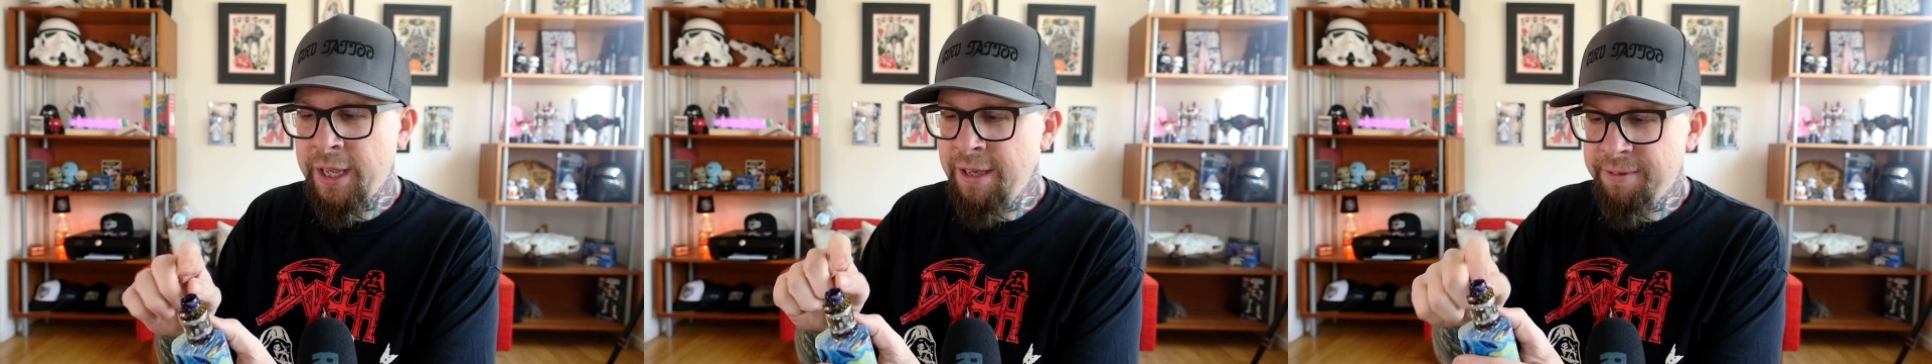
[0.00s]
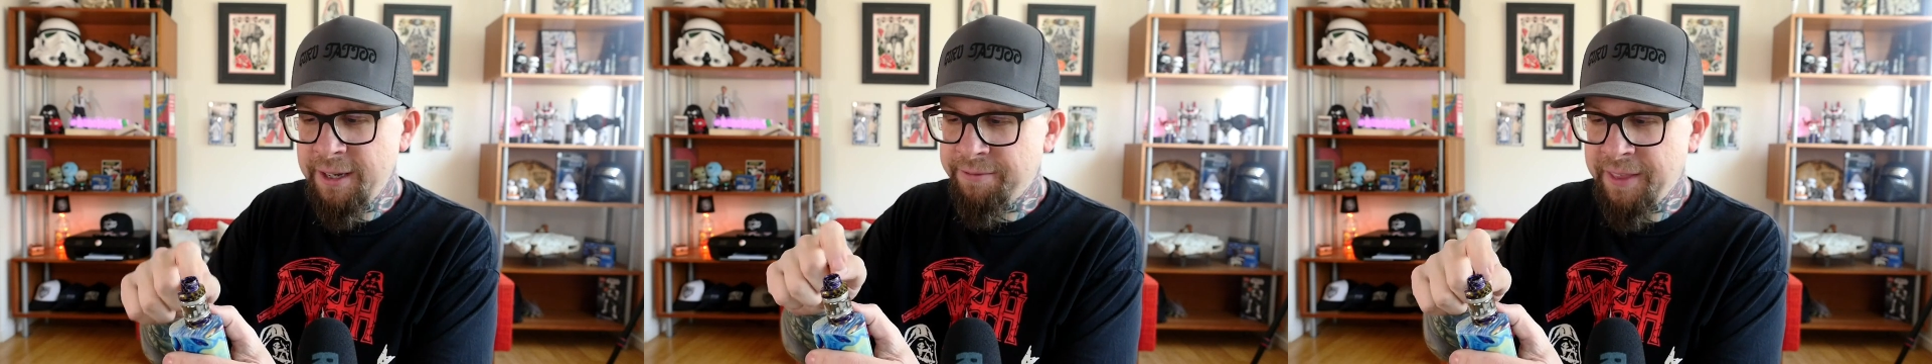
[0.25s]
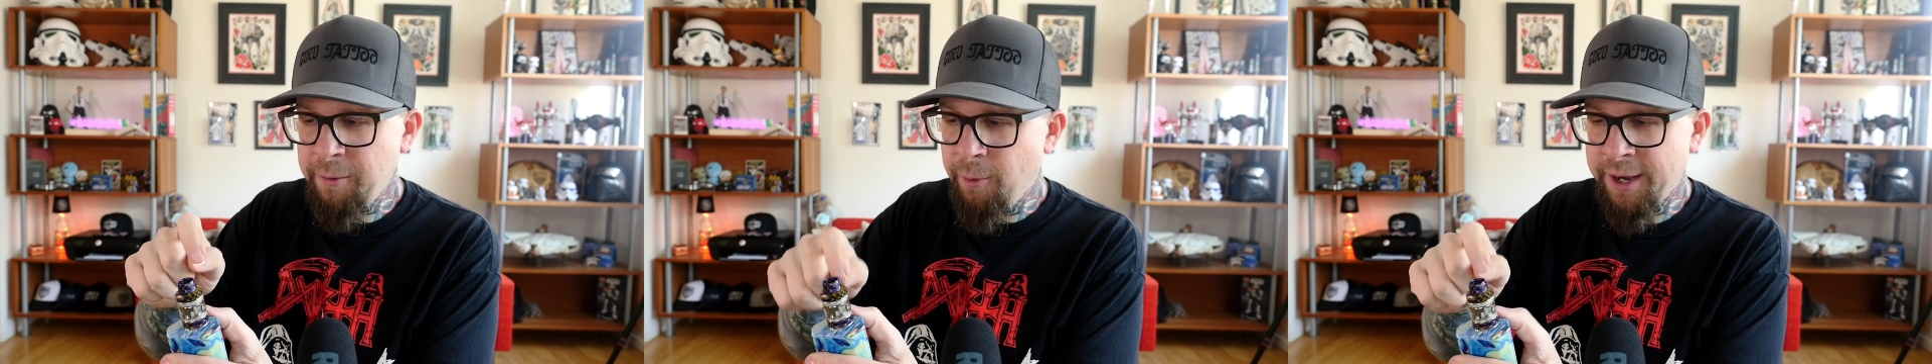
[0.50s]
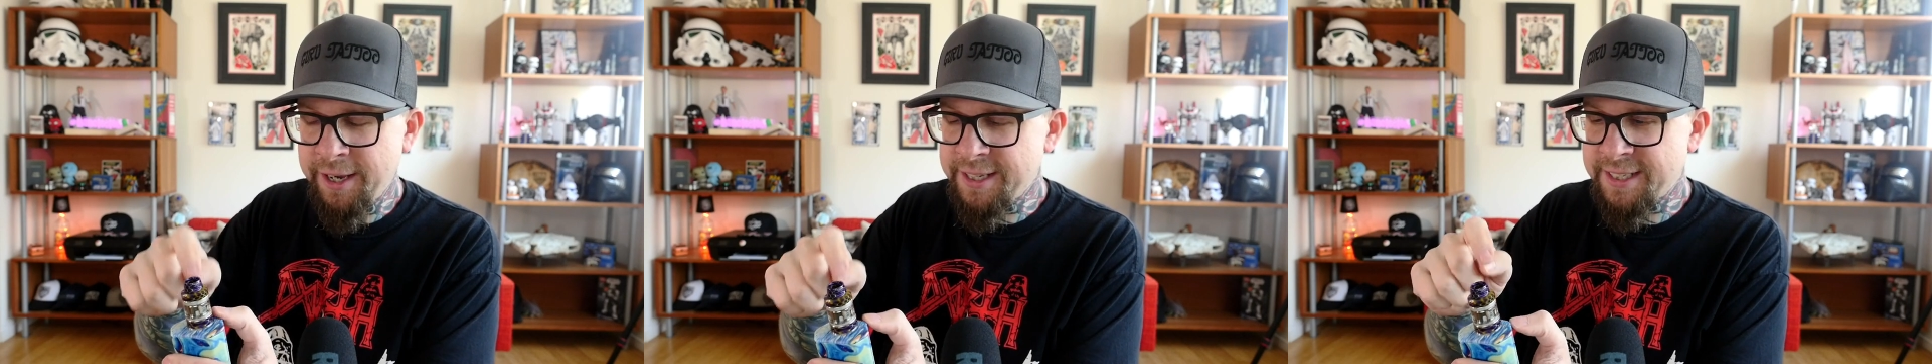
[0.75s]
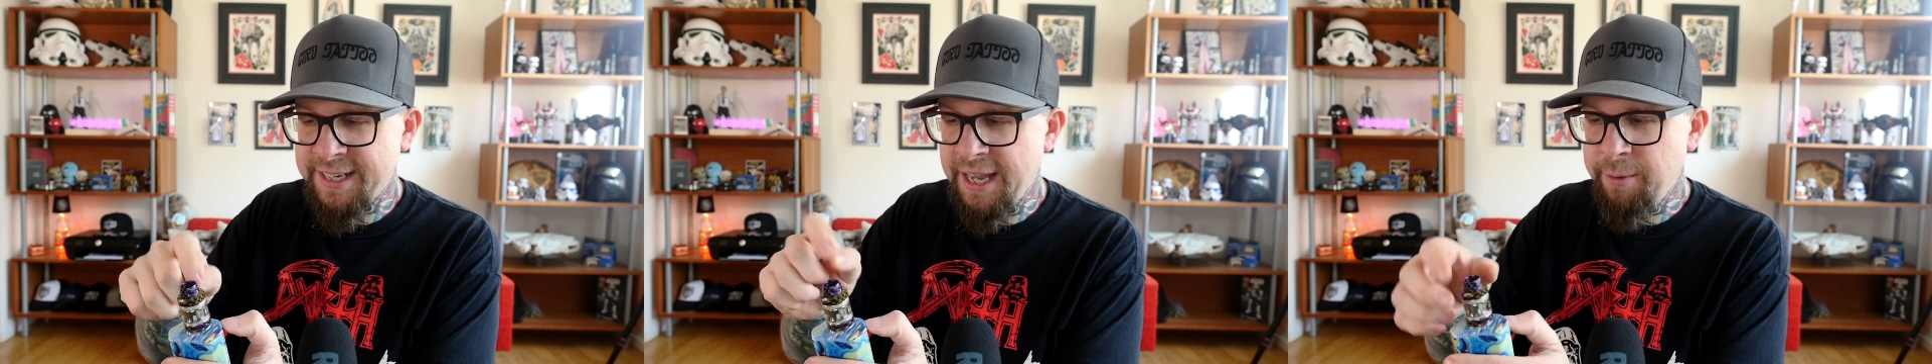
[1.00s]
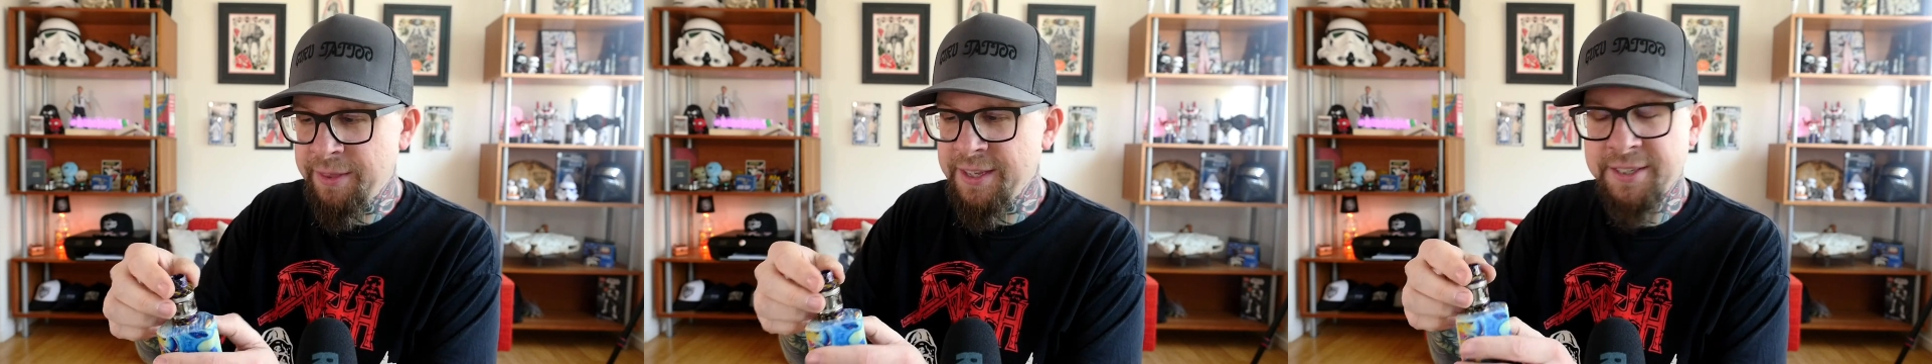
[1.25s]
even if they wanted to stay
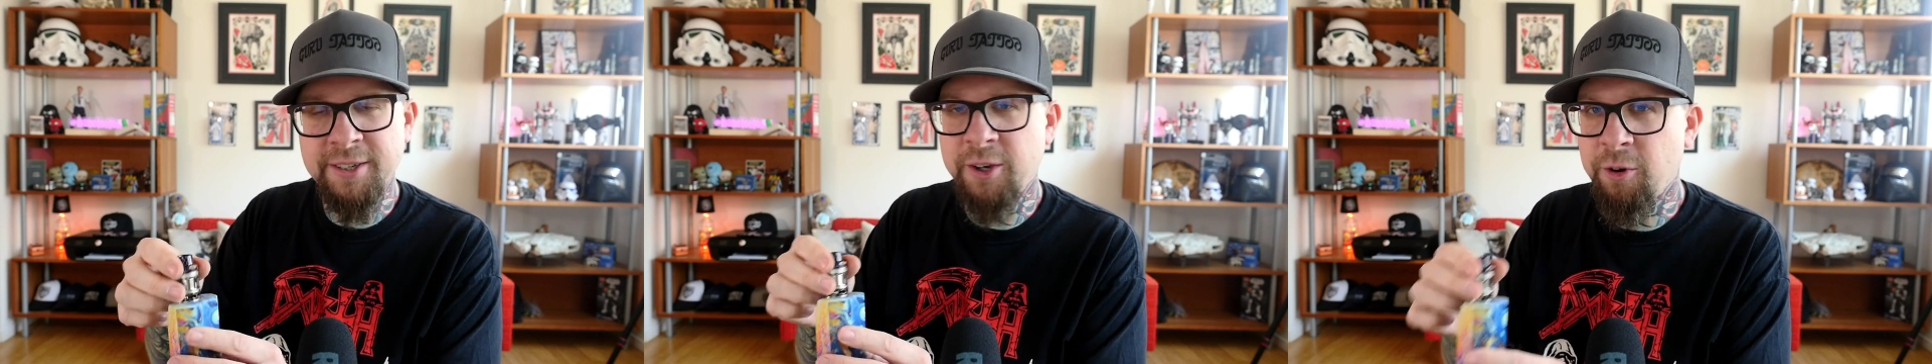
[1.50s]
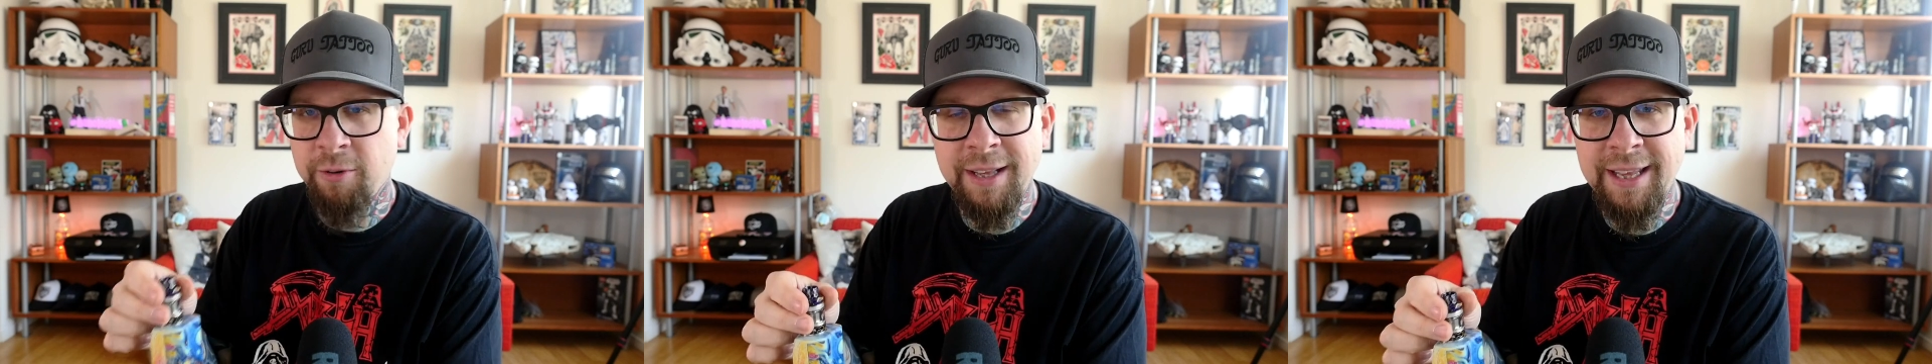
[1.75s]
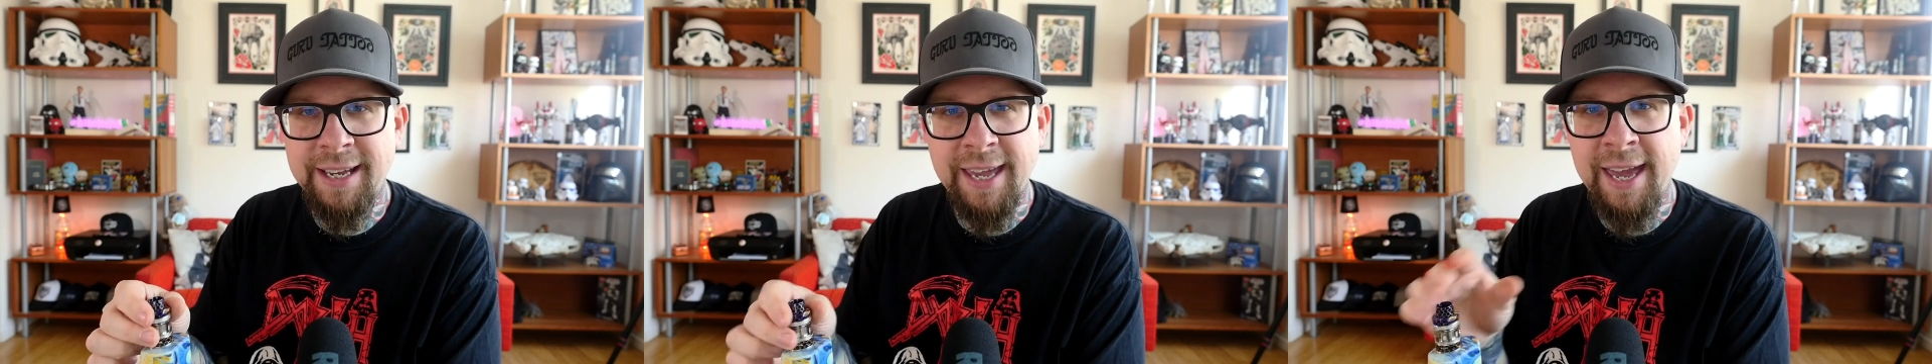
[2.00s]
with this acrylic